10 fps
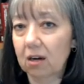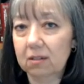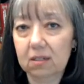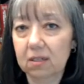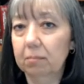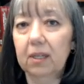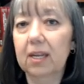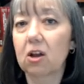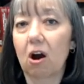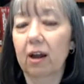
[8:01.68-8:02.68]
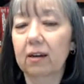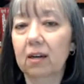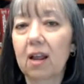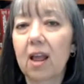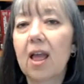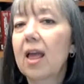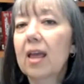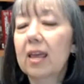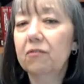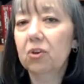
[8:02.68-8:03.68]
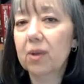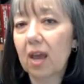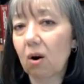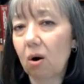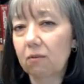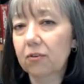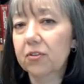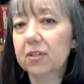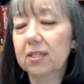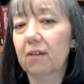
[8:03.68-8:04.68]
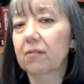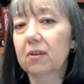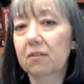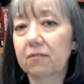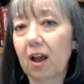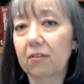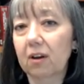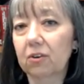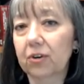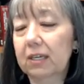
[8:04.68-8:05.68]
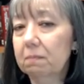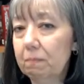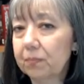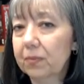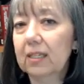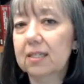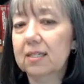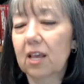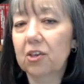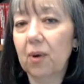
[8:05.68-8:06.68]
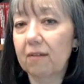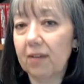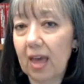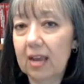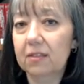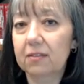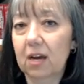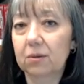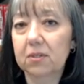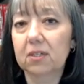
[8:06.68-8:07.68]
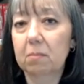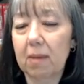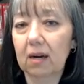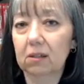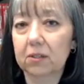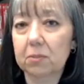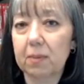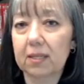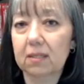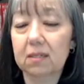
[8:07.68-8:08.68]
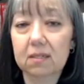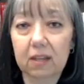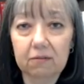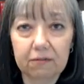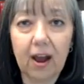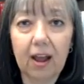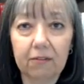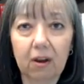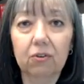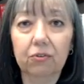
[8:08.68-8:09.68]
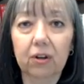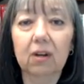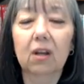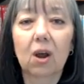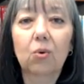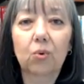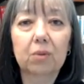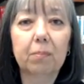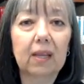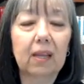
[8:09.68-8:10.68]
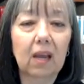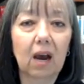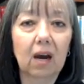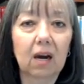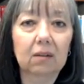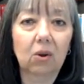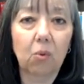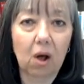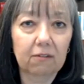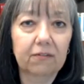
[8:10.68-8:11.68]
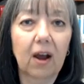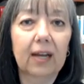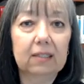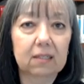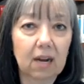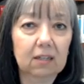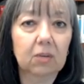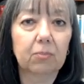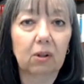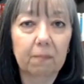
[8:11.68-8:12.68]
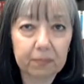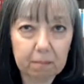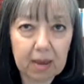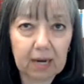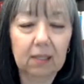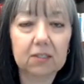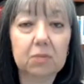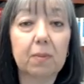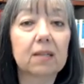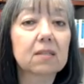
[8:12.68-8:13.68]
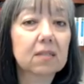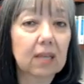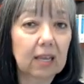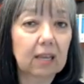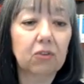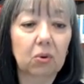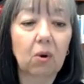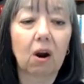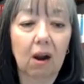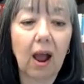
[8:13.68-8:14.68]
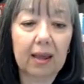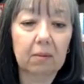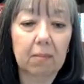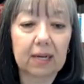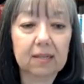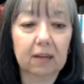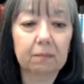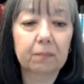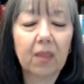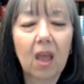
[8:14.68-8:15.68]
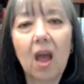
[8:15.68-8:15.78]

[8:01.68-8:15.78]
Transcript: are simply gone. If you get over the 7,500, let's say you have 8,000 in medical expenses, then 500 would be a qualified deductible medical expense if you are itemizing.